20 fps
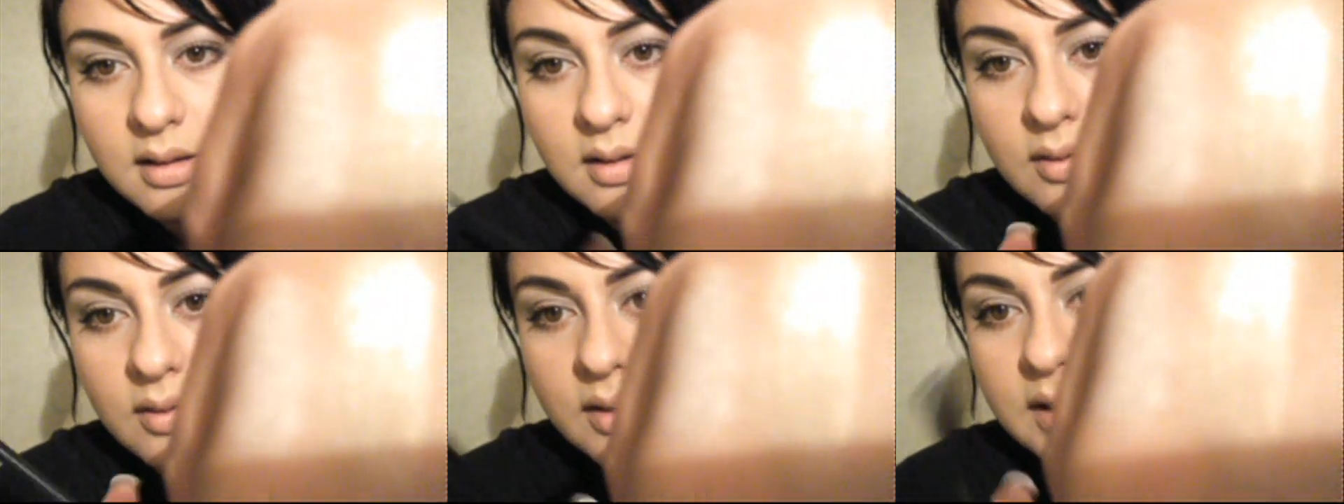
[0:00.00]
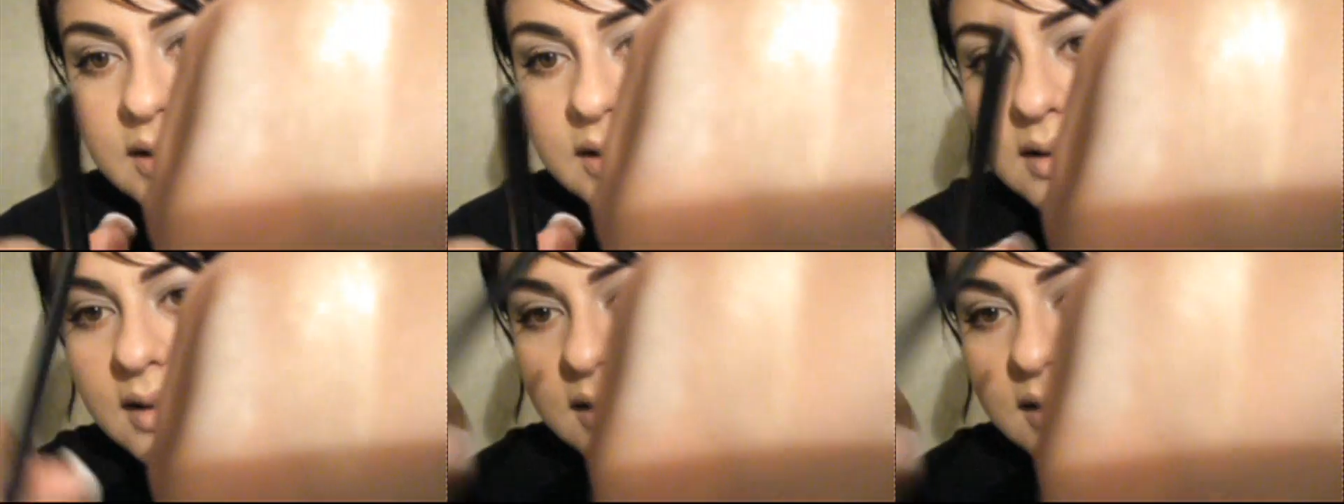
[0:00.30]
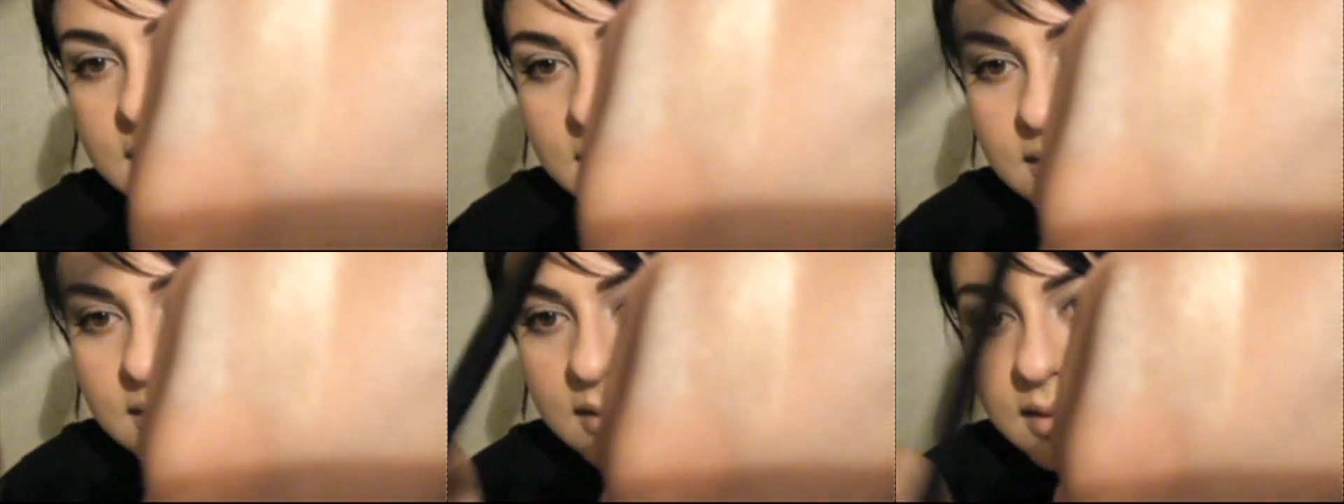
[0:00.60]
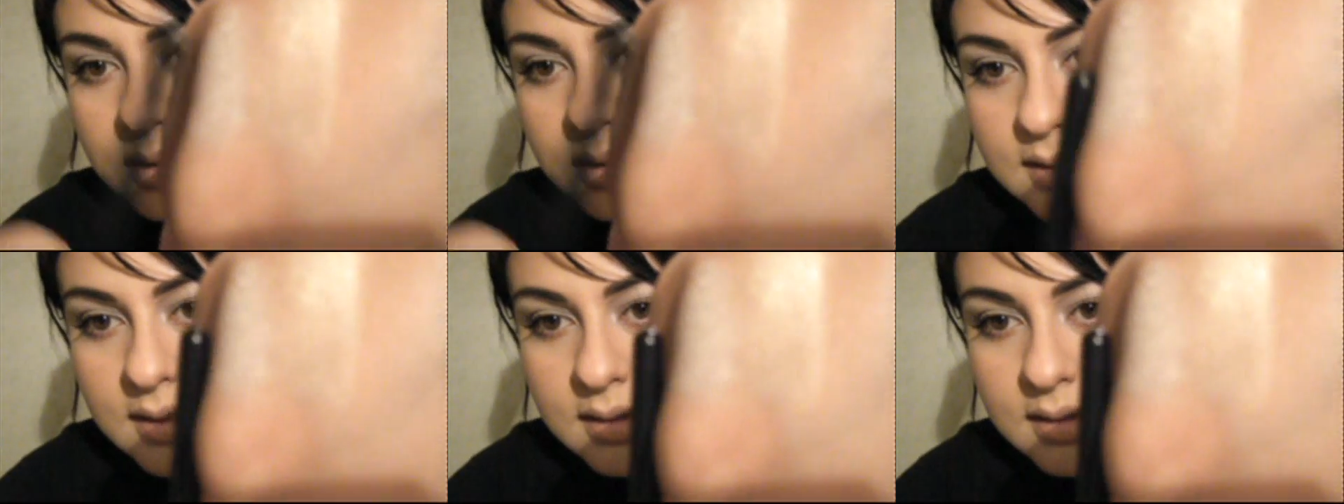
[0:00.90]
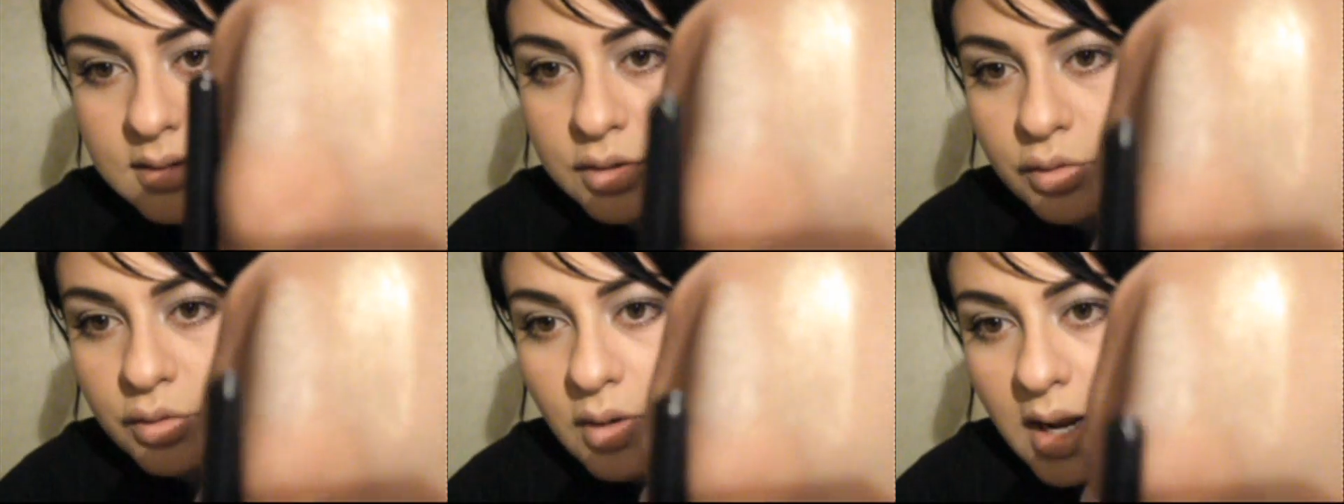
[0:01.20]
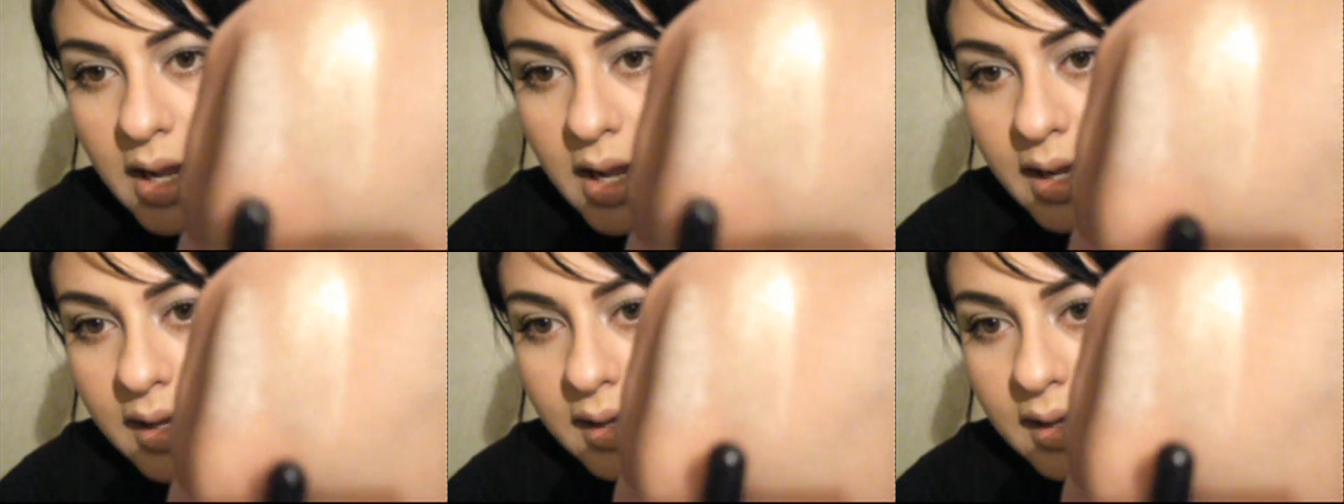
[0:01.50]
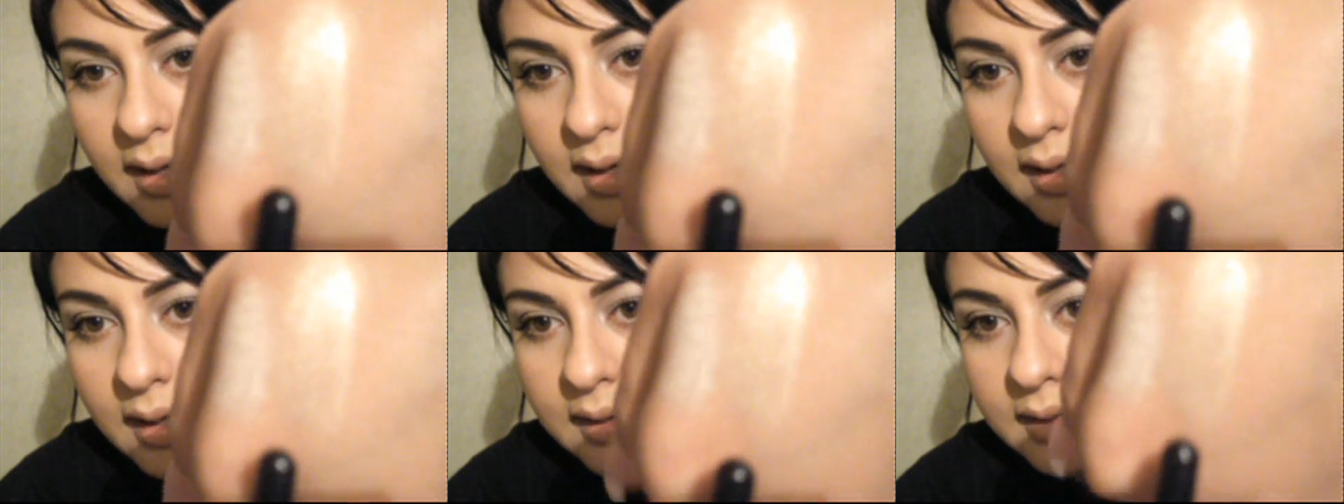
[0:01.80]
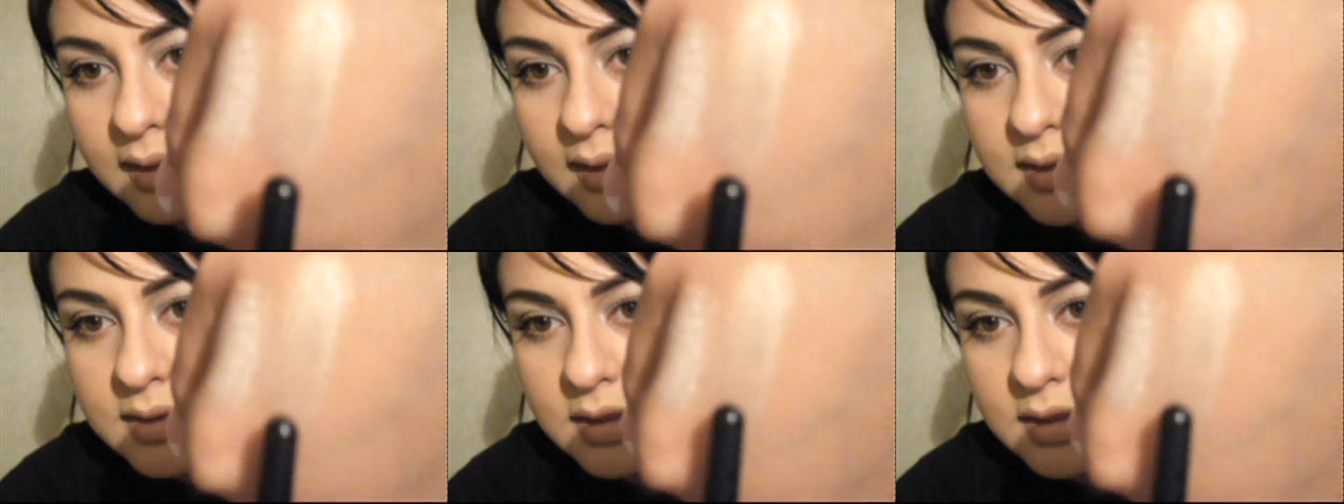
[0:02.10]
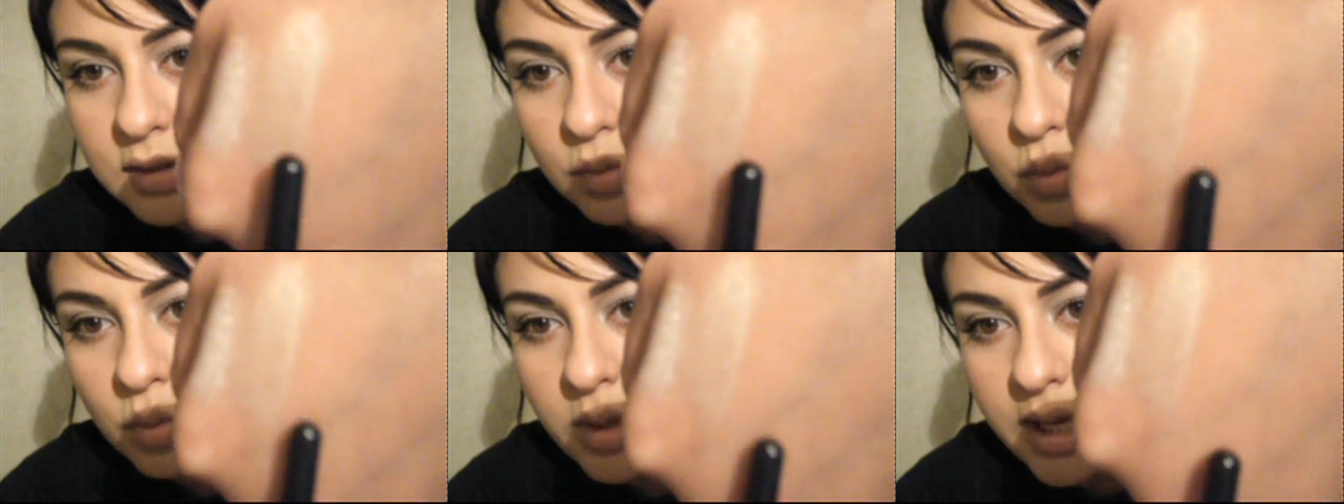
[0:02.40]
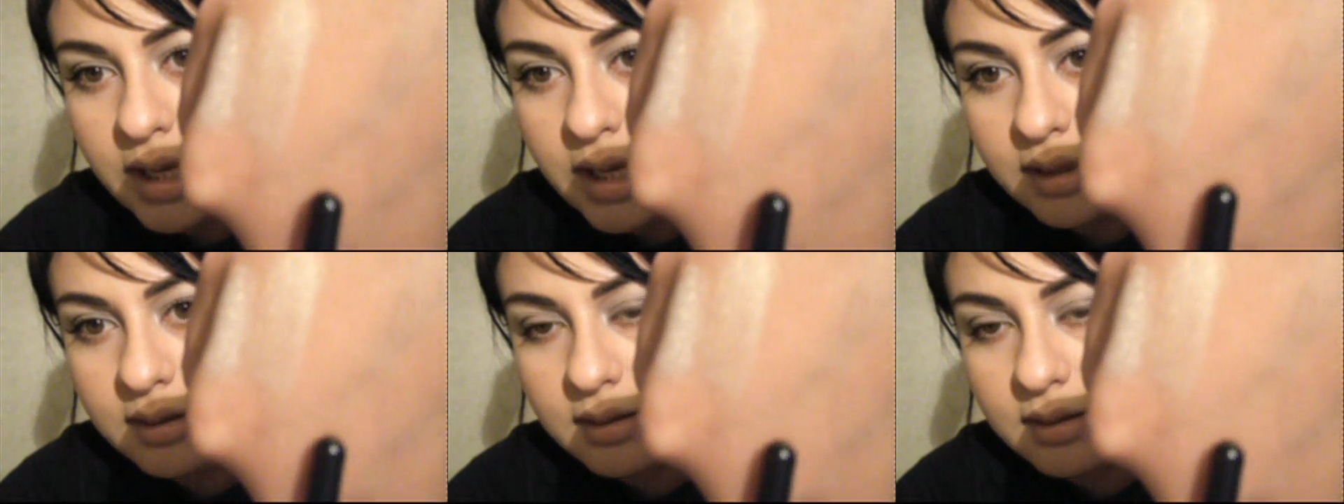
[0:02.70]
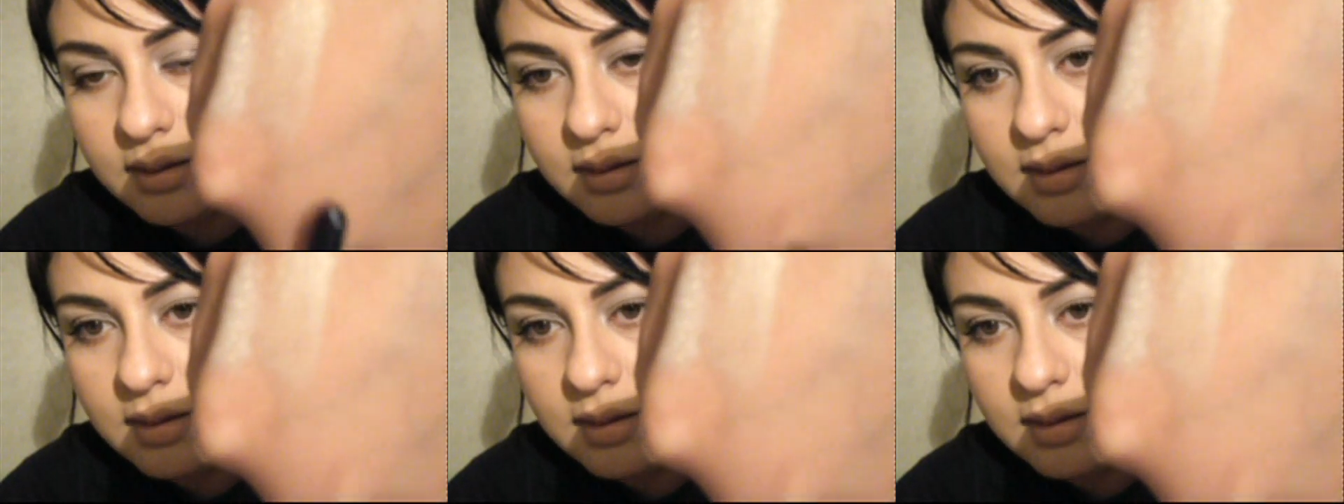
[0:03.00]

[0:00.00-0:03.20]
look at this. This is dry and this is wet.